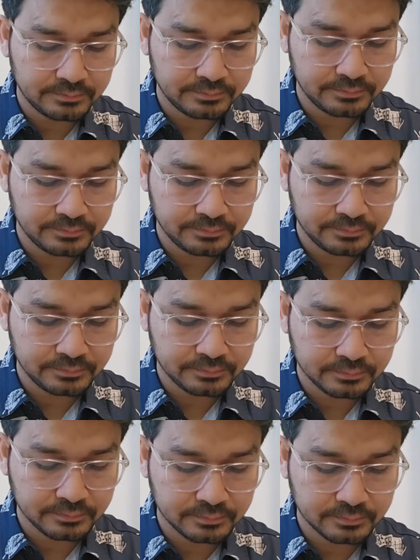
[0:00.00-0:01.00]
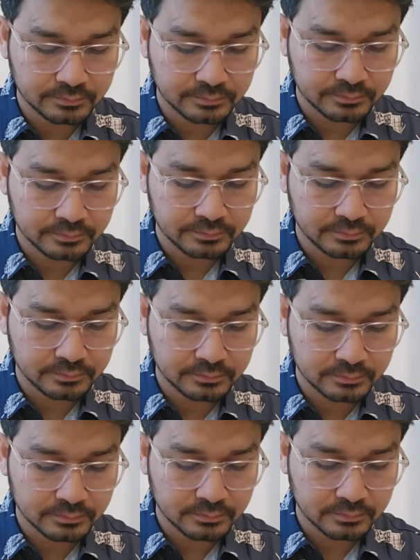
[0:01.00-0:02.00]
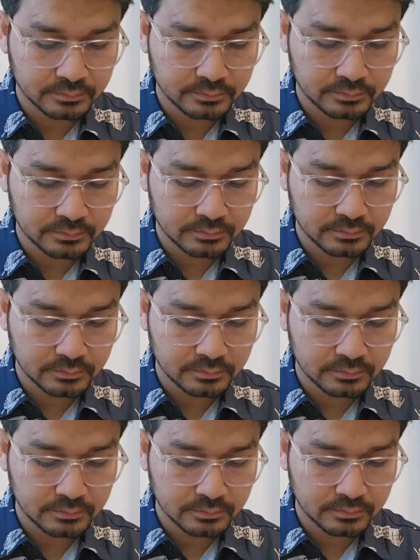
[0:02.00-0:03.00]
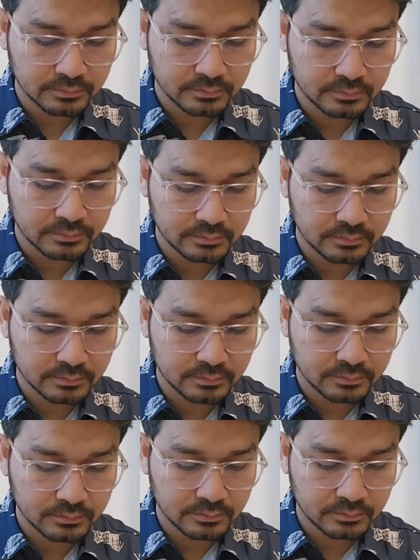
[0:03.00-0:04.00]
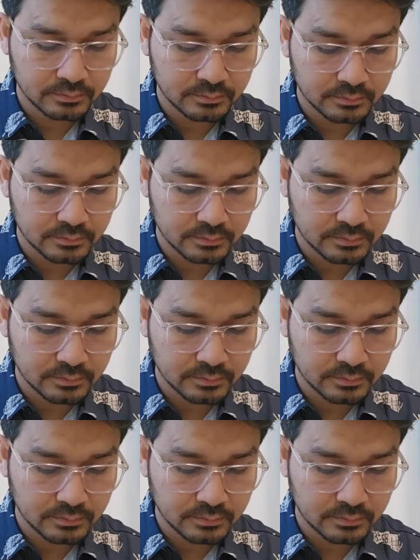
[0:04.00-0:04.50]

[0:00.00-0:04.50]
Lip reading: No one is speaking in this clip.